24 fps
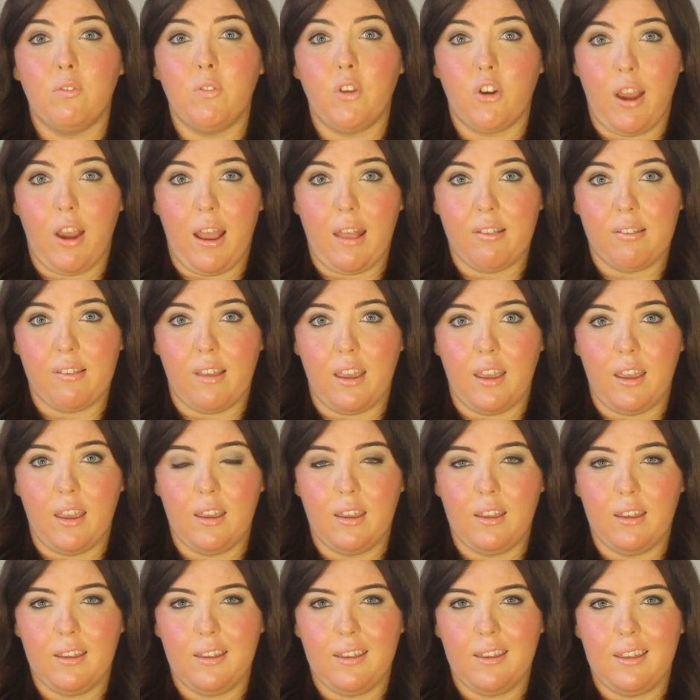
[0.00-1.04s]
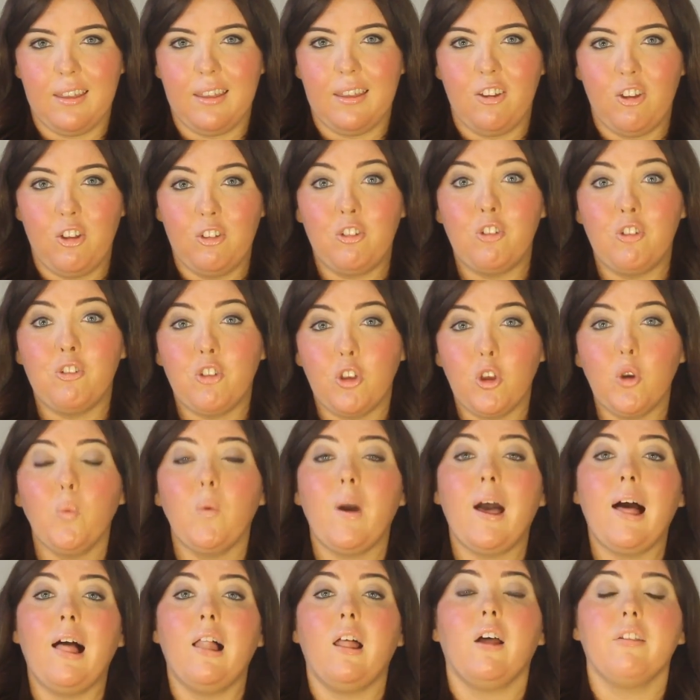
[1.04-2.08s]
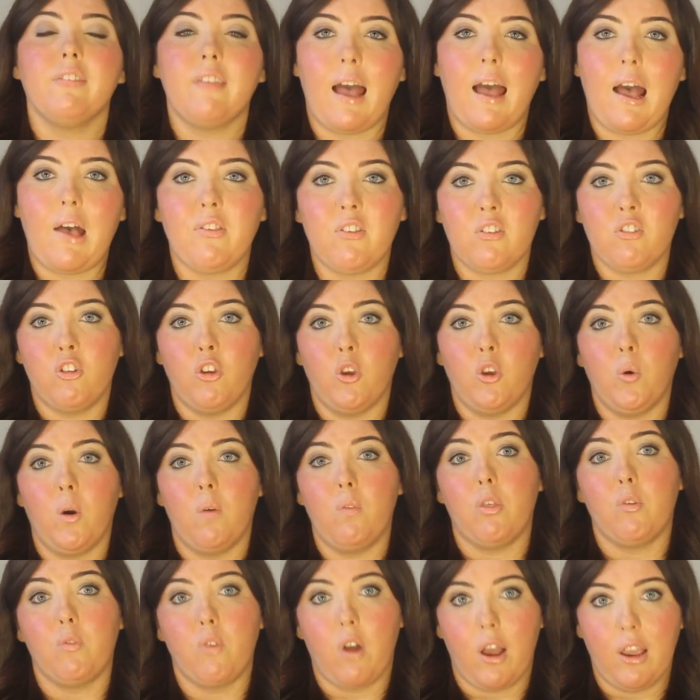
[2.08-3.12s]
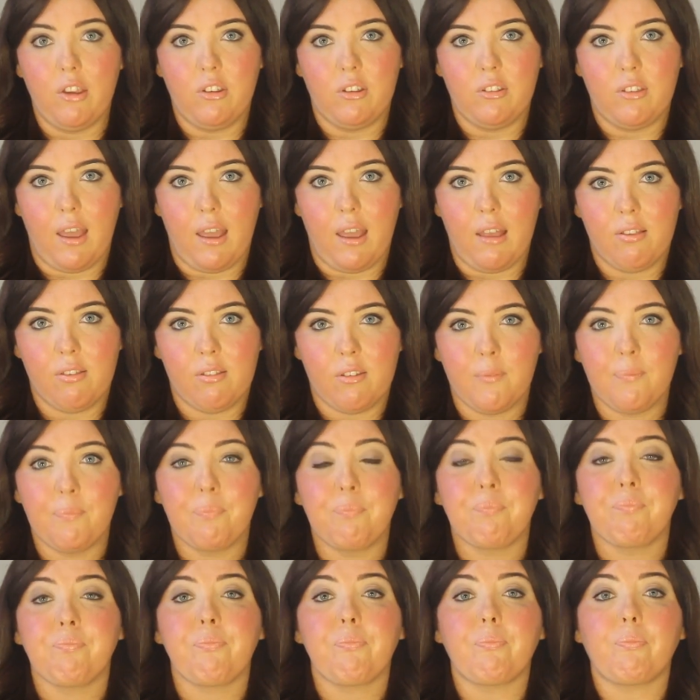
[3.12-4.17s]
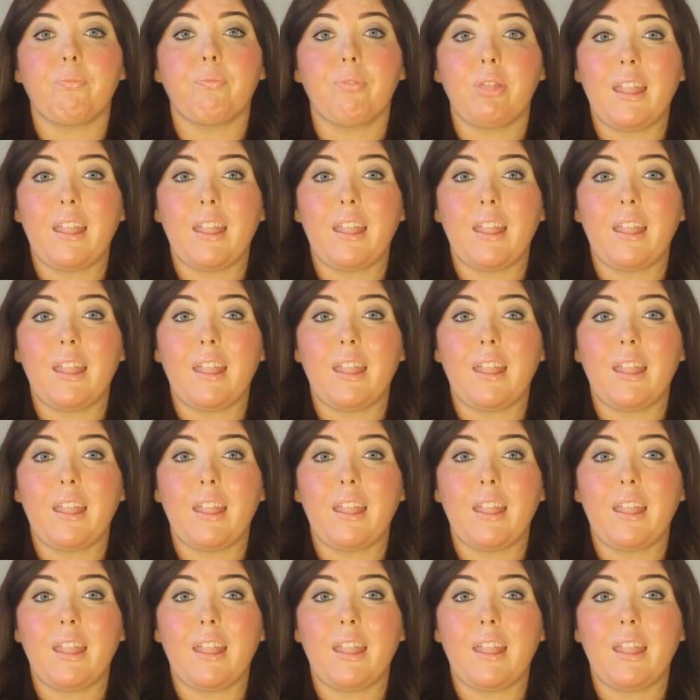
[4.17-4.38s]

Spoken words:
is the end of your essay. To do well on task 2 of the writing test,